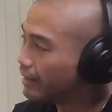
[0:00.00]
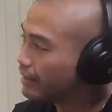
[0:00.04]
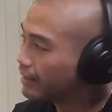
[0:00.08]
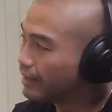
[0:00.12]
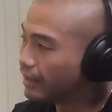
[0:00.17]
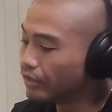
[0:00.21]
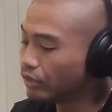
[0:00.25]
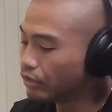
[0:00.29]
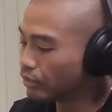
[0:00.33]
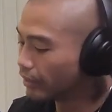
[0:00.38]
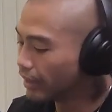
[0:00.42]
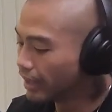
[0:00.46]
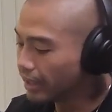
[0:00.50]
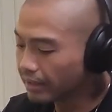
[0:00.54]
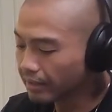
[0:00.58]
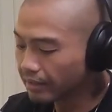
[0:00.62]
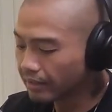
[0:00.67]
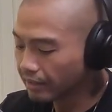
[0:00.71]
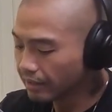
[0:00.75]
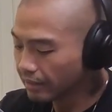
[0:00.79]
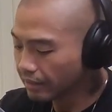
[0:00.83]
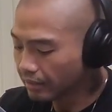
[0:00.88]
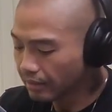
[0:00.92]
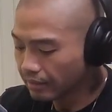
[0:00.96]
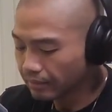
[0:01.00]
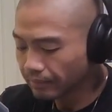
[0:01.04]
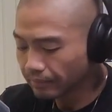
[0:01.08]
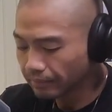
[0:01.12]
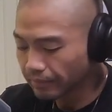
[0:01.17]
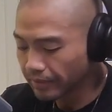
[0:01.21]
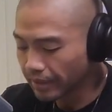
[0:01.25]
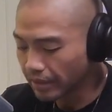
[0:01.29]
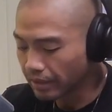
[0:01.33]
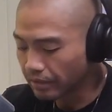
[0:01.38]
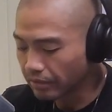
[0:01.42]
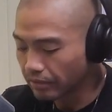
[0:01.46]
The drink thing,
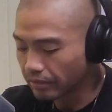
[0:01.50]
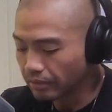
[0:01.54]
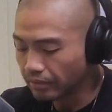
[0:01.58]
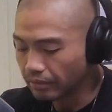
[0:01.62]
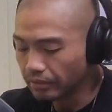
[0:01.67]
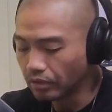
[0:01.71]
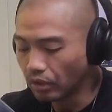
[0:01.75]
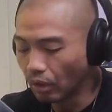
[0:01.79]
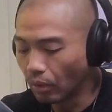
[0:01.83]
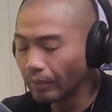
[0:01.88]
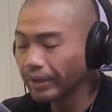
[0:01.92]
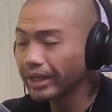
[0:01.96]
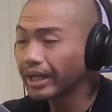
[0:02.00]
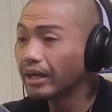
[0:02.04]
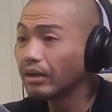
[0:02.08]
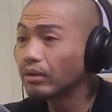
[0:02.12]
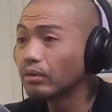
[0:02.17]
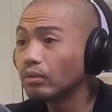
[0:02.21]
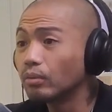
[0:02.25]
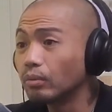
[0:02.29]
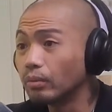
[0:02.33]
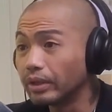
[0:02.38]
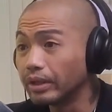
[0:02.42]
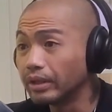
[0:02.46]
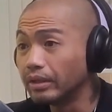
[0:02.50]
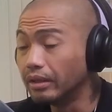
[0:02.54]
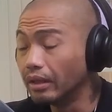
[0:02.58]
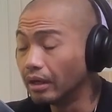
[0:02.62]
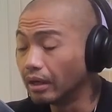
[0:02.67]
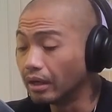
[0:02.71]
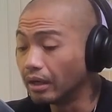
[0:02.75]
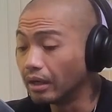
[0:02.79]
the going out with